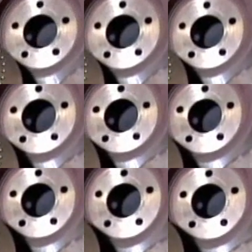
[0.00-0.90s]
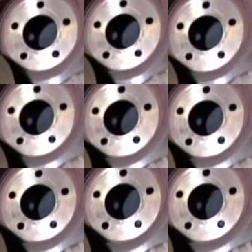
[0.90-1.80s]
hot and starting to warp or
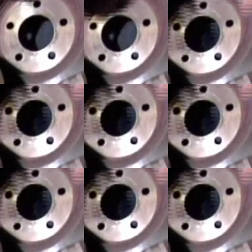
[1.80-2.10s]
bend,